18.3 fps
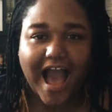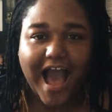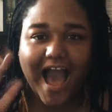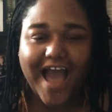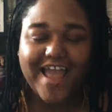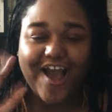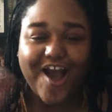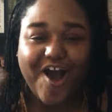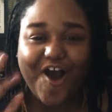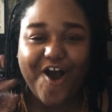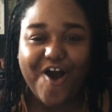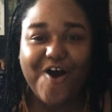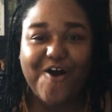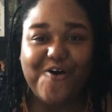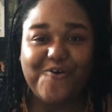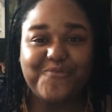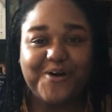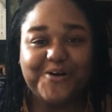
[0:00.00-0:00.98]
Hi
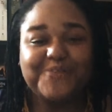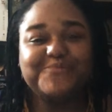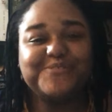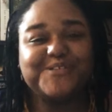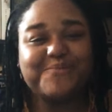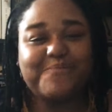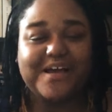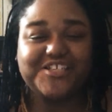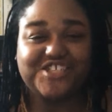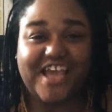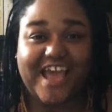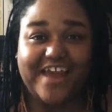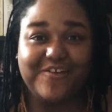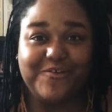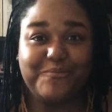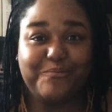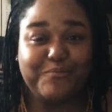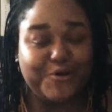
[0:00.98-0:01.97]
y'all, welcome to my
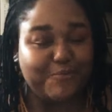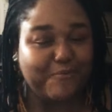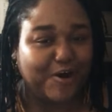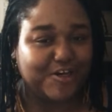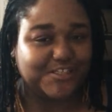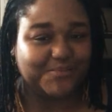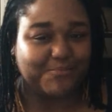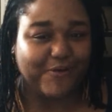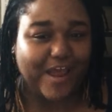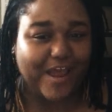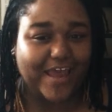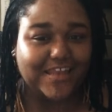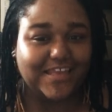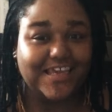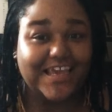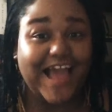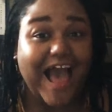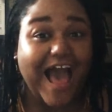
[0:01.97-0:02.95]
channel, Bookmarks and
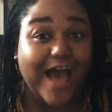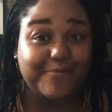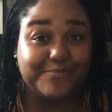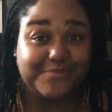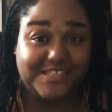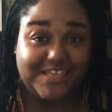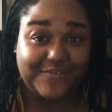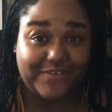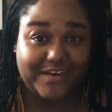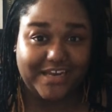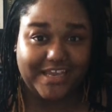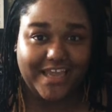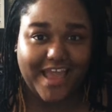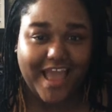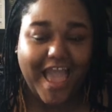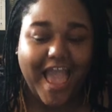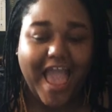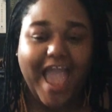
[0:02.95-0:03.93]
Bradley. I'm Tiffany,
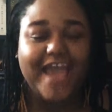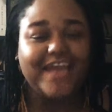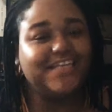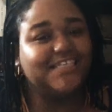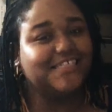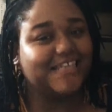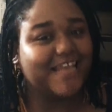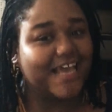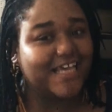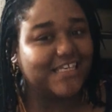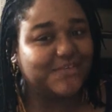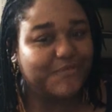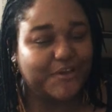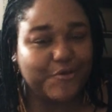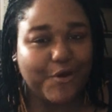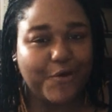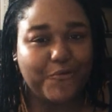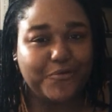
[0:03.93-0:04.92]
and in today's
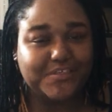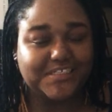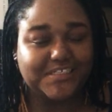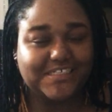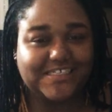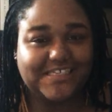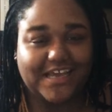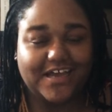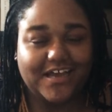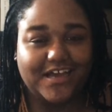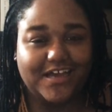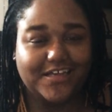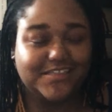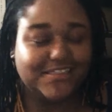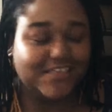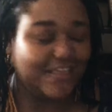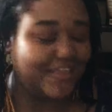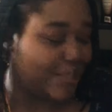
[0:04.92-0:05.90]
video I wanted
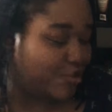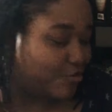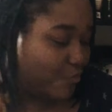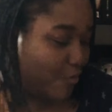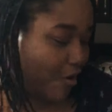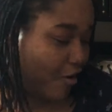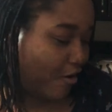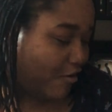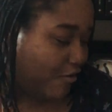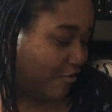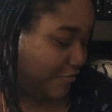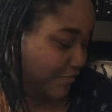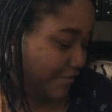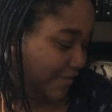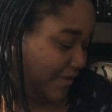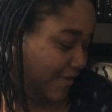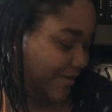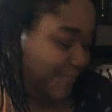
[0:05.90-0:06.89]
to let you
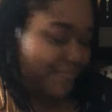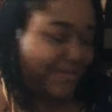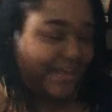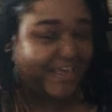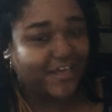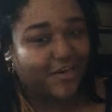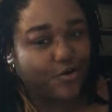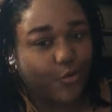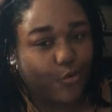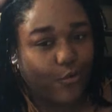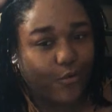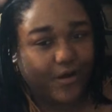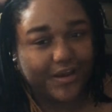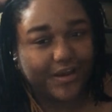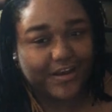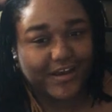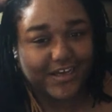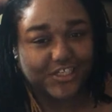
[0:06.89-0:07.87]
all in
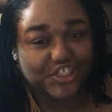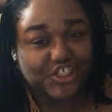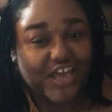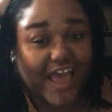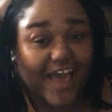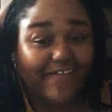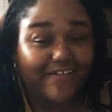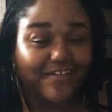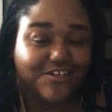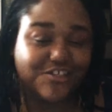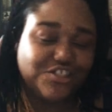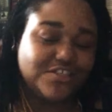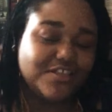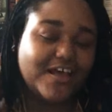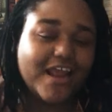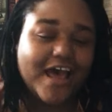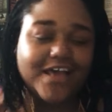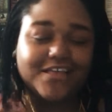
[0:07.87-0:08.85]
on a
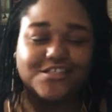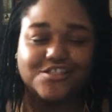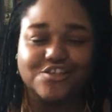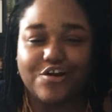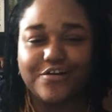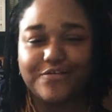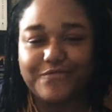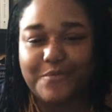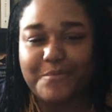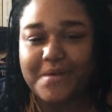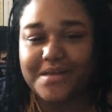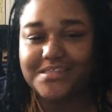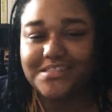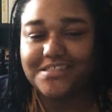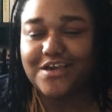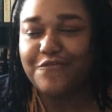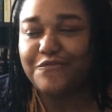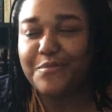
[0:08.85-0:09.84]
challenge that I started for
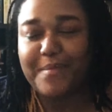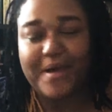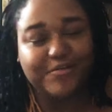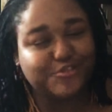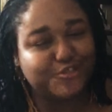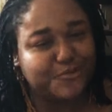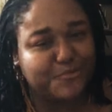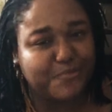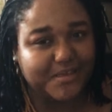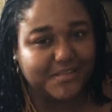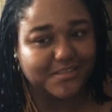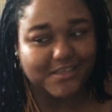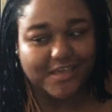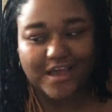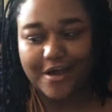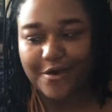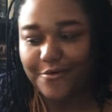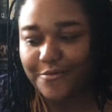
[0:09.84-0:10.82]
myself about 2 months
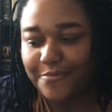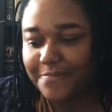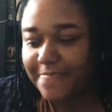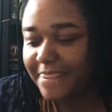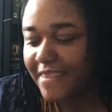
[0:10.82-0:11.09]
ago.